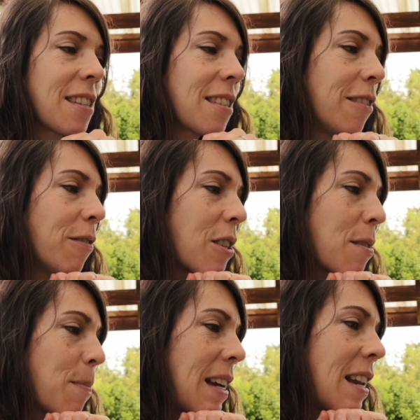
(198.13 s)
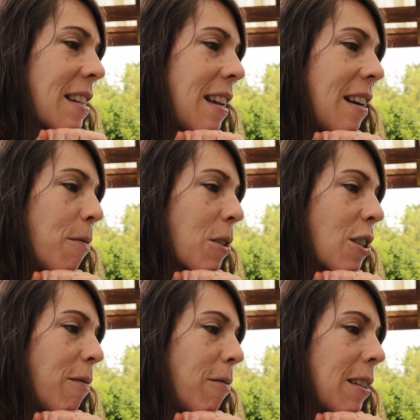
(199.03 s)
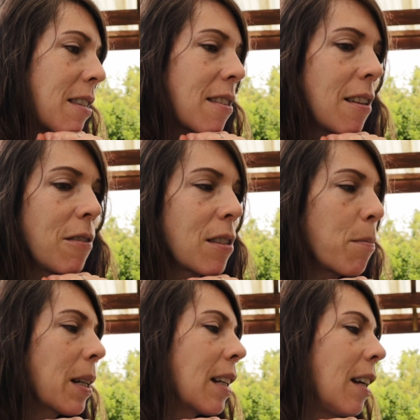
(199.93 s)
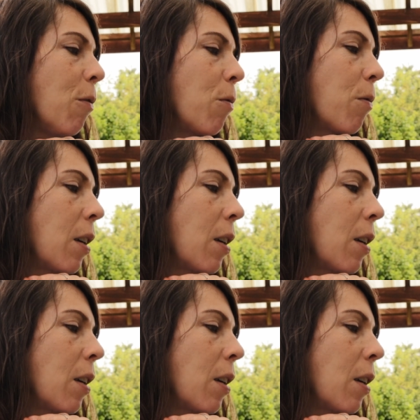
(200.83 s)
So I've just planted out whichever ones of those are big enough,